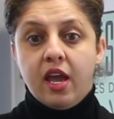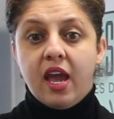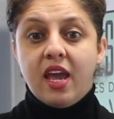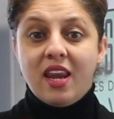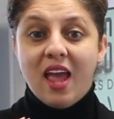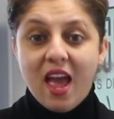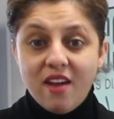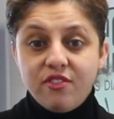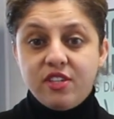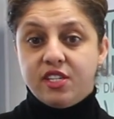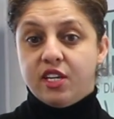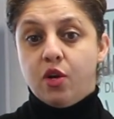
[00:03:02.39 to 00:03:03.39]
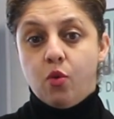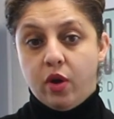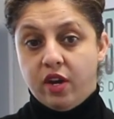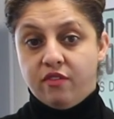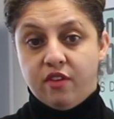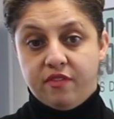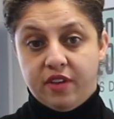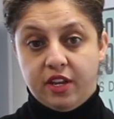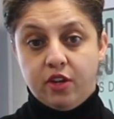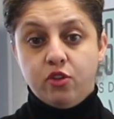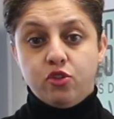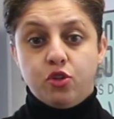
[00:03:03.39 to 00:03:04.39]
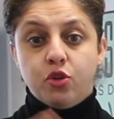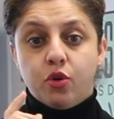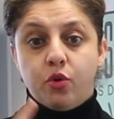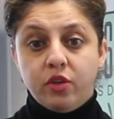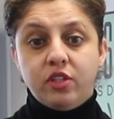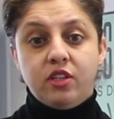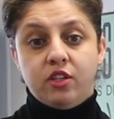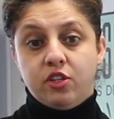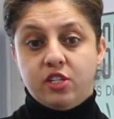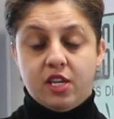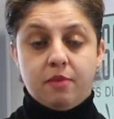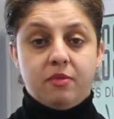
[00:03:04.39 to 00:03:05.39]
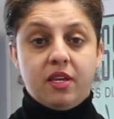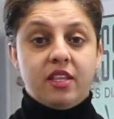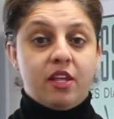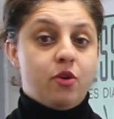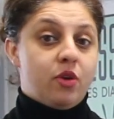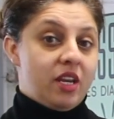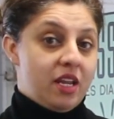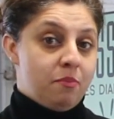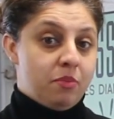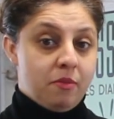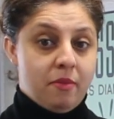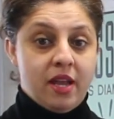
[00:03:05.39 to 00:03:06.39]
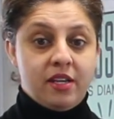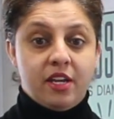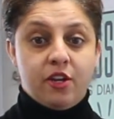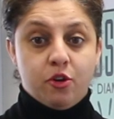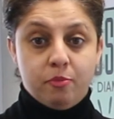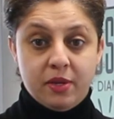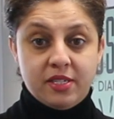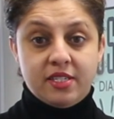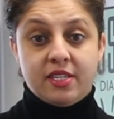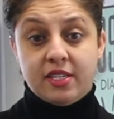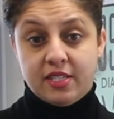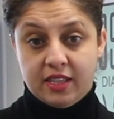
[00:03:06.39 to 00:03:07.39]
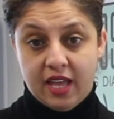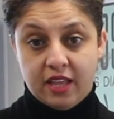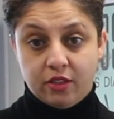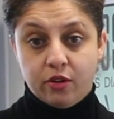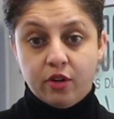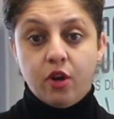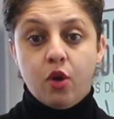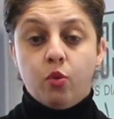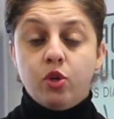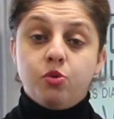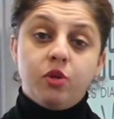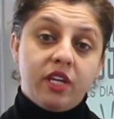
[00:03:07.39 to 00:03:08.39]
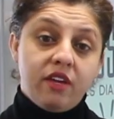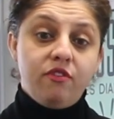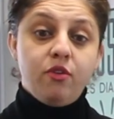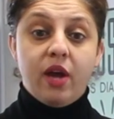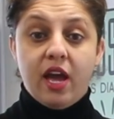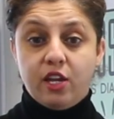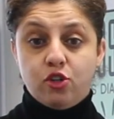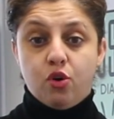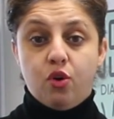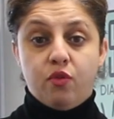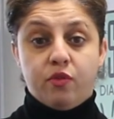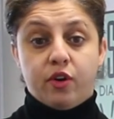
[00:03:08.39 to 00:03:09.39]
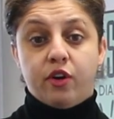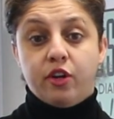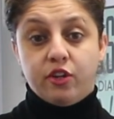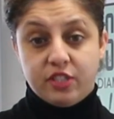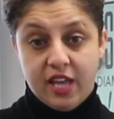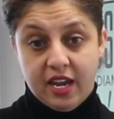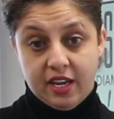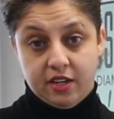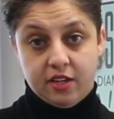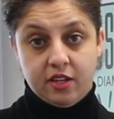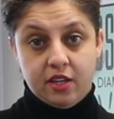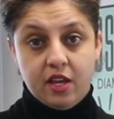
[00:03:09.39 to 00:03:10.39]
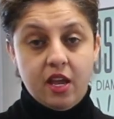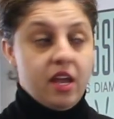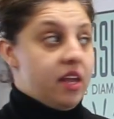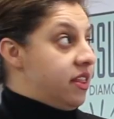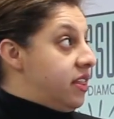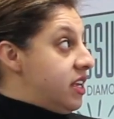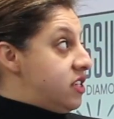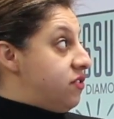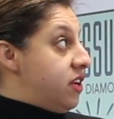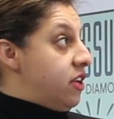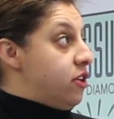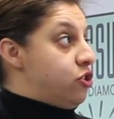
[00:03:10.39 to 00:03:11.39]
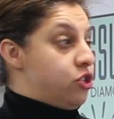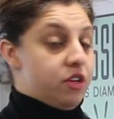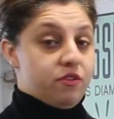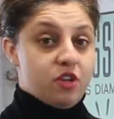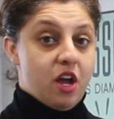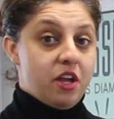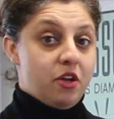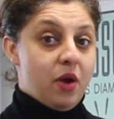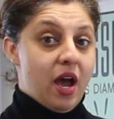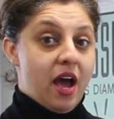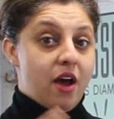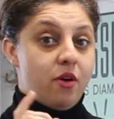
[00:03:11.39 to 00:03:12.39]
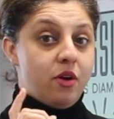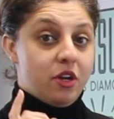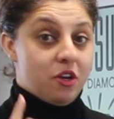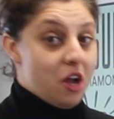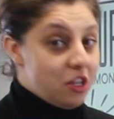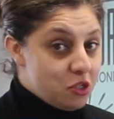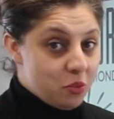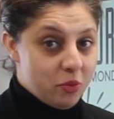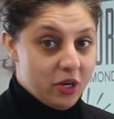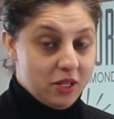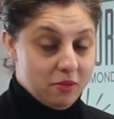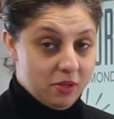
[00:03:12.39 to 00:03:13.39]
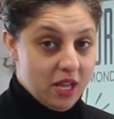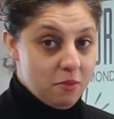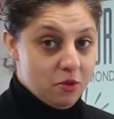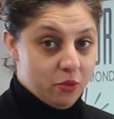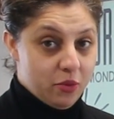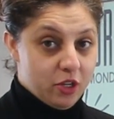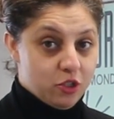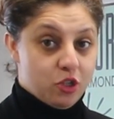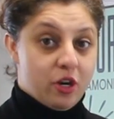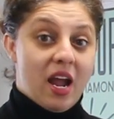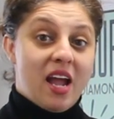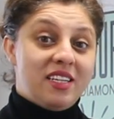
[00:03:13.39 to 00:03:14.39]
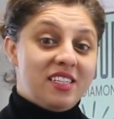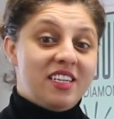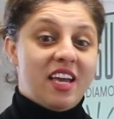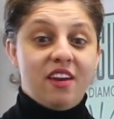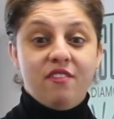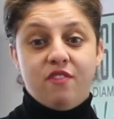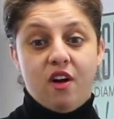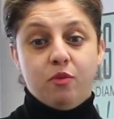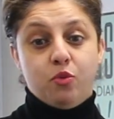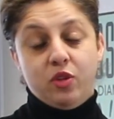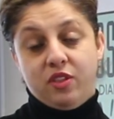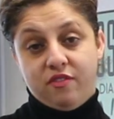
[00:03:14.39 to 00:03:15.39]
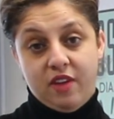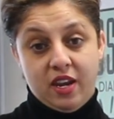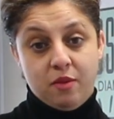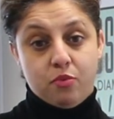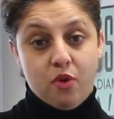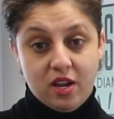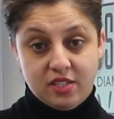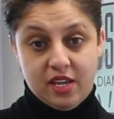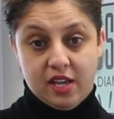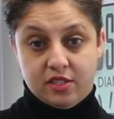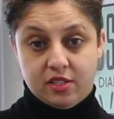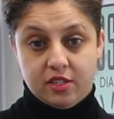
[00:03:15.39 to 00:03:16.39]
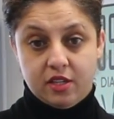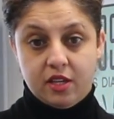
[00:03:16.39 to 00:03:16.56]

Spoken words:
In every single one of our videos, you're going to learn something that you can implement in your business as a landlord, which will give you edge over your tenant. This video should have taught you how not to blame your realtor and to get involved with the vetting process.